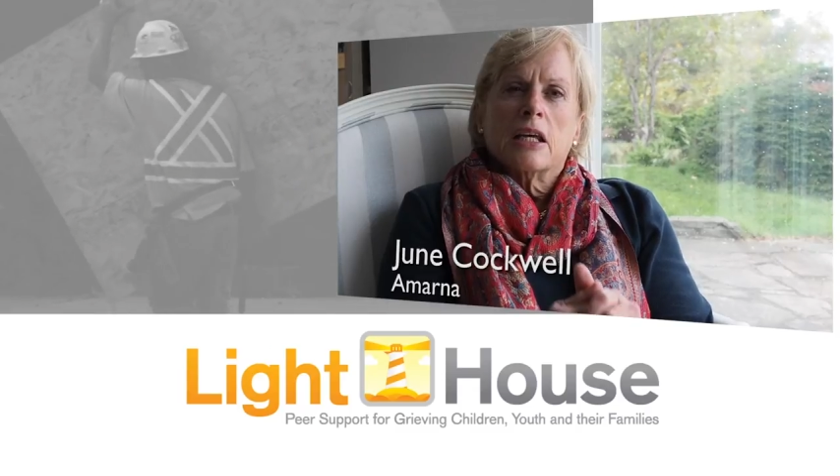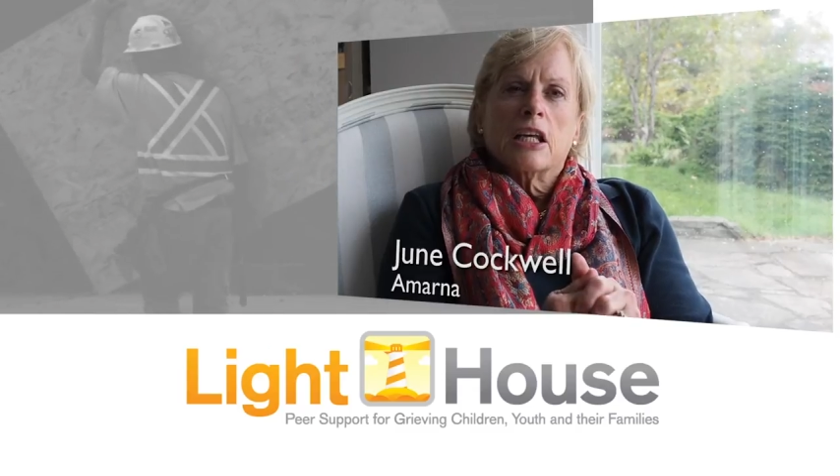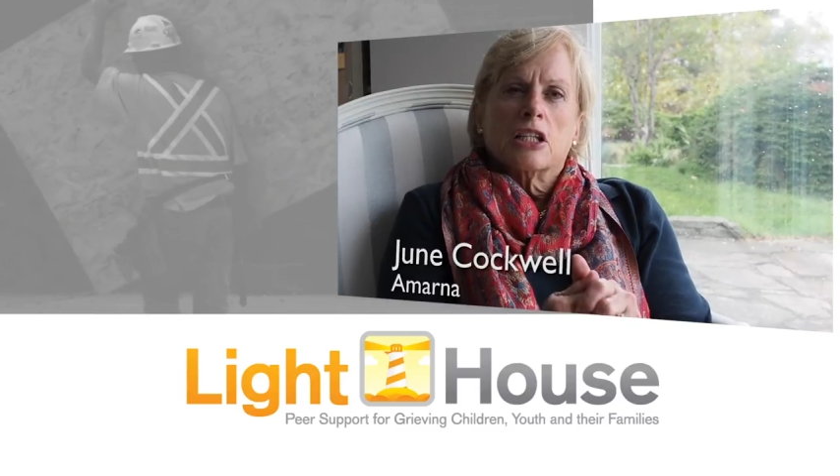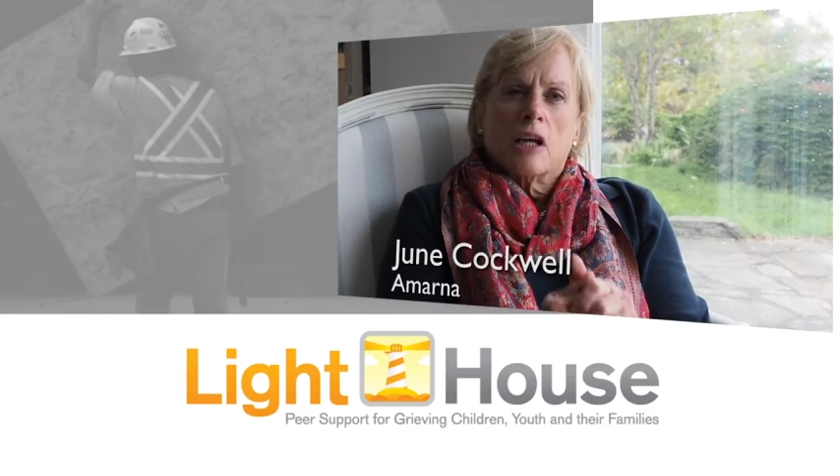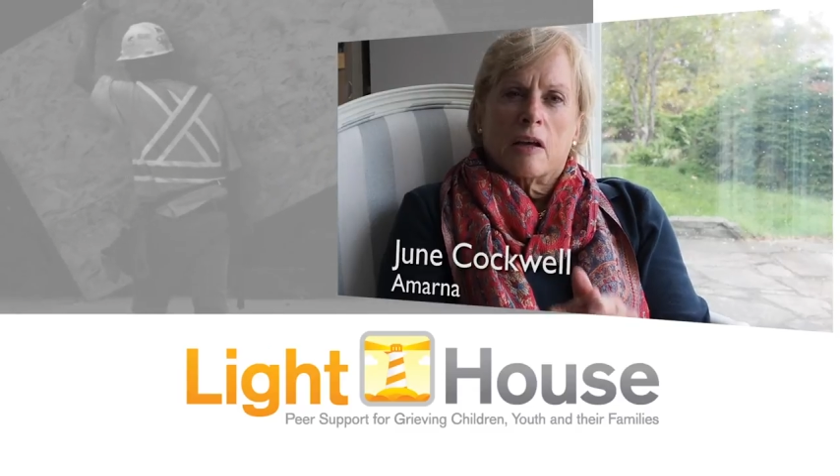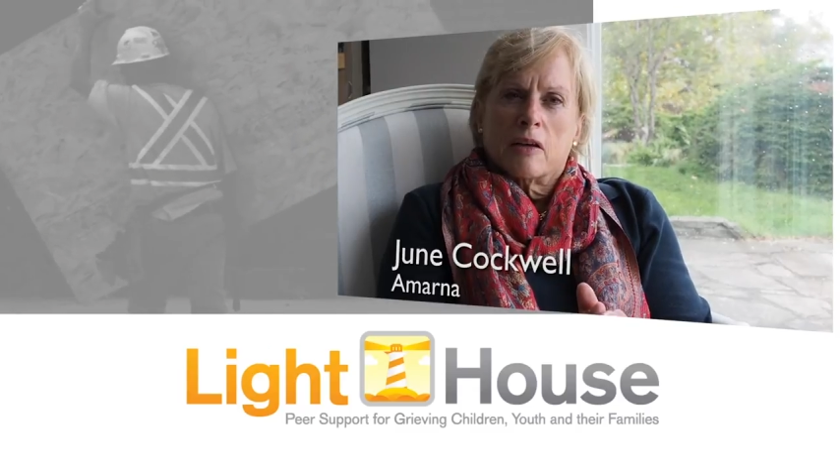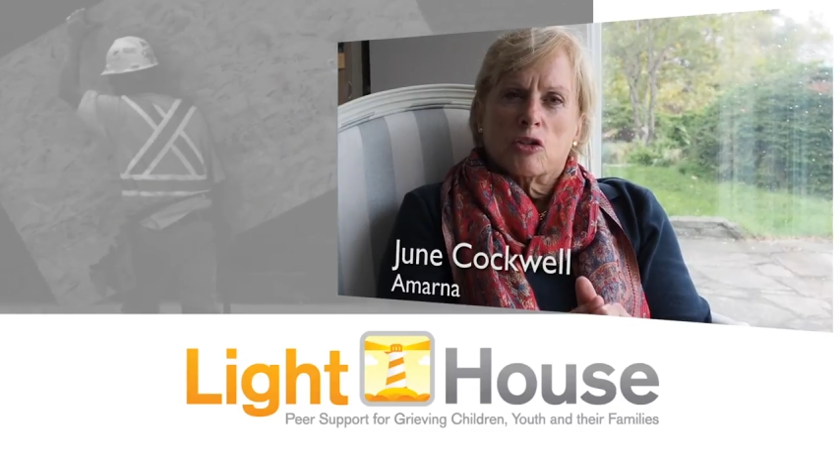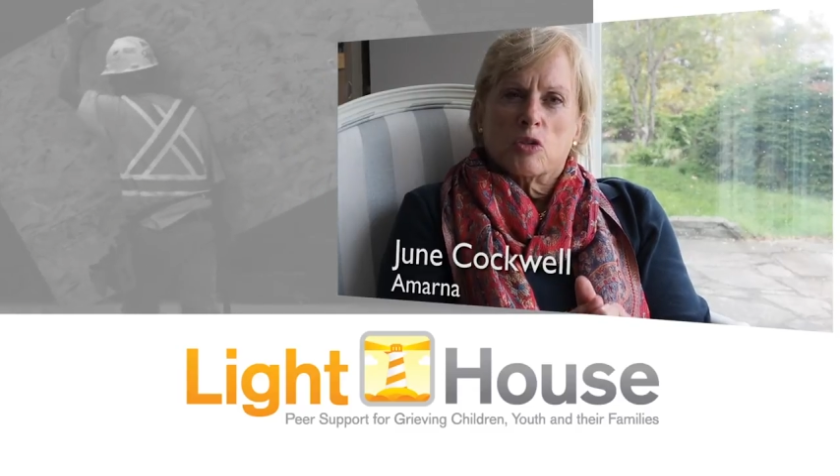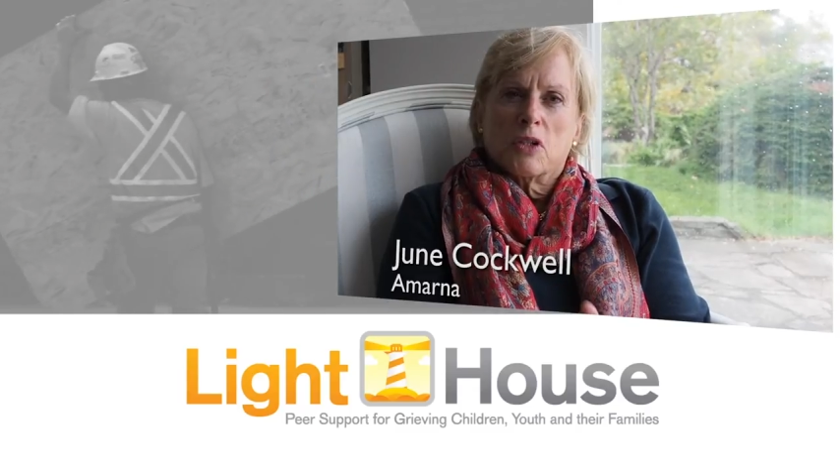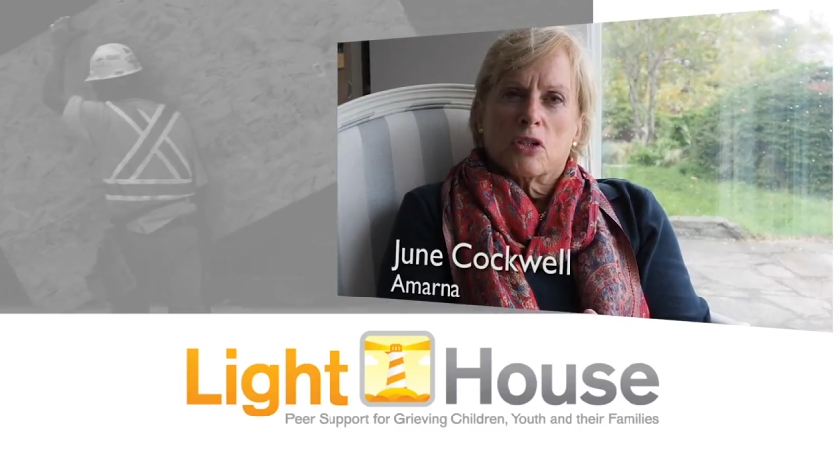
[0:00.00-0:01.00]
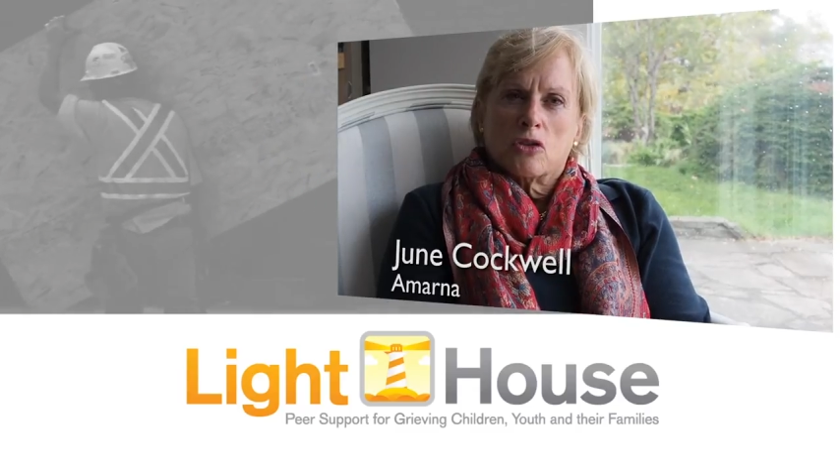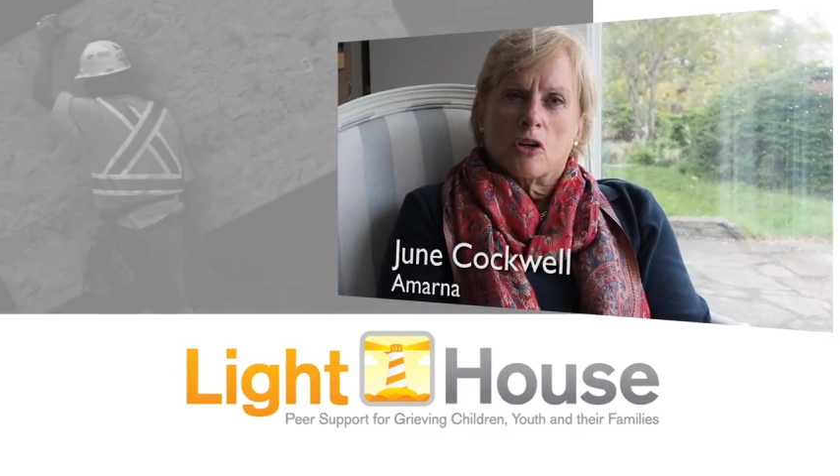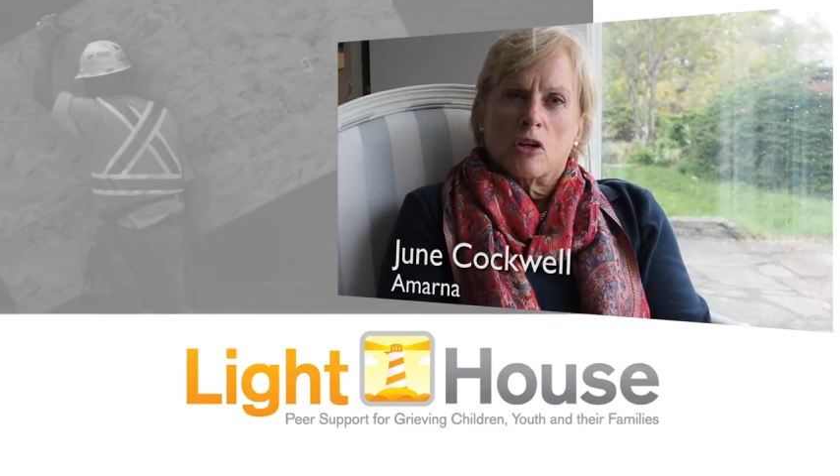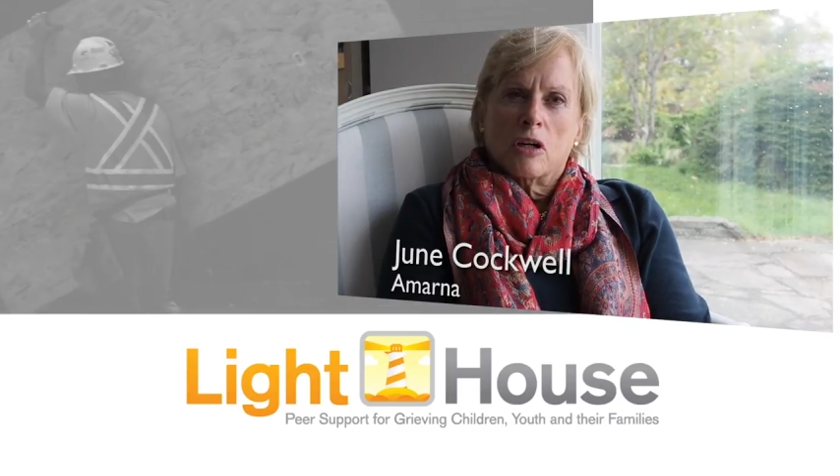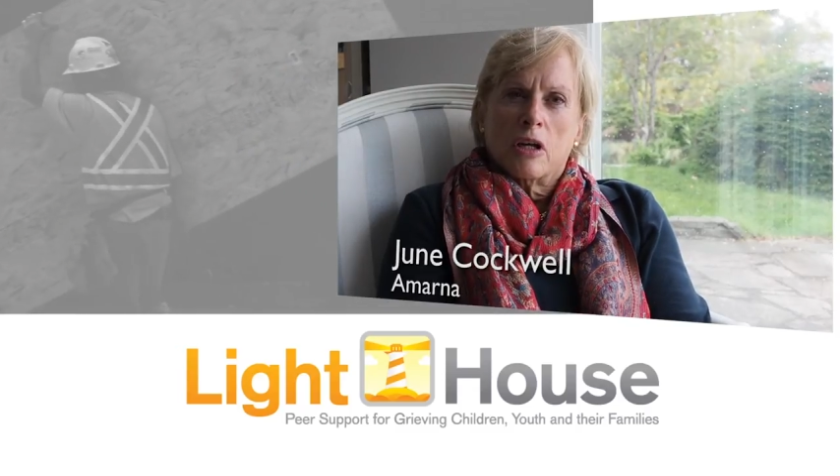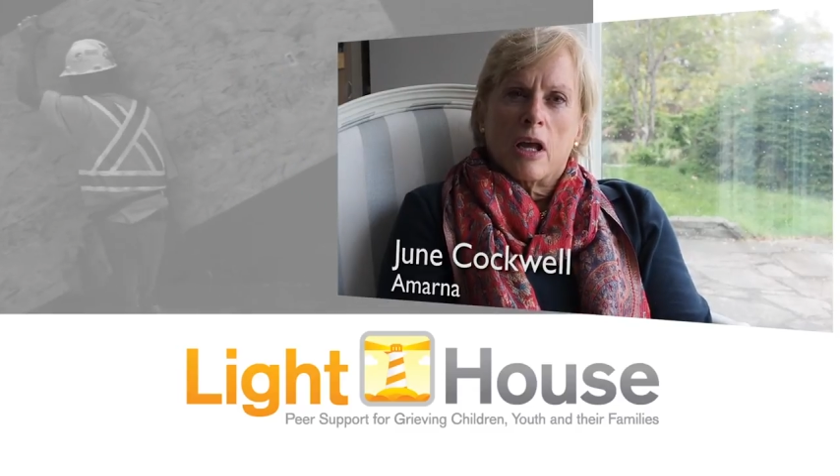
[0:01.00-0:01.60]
each other to be strong.